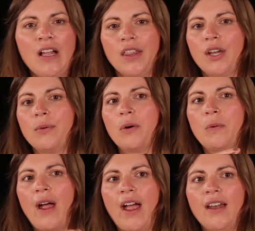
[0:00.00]
There were
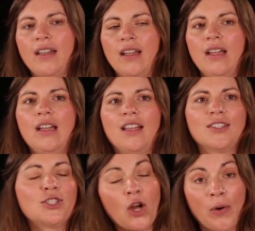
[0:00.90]
red
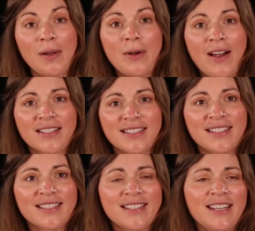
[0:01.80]
sorry
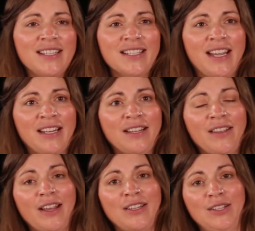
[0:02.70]
boxes that indicated
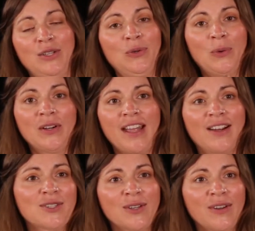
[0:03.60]
that you weren't
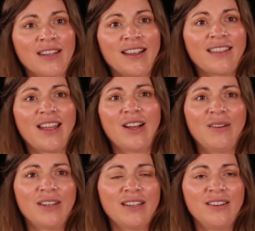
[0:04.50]
actually going to get that
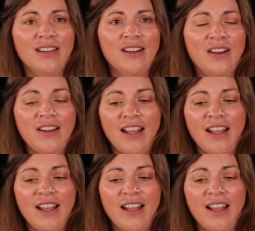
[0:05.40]
coveted green card,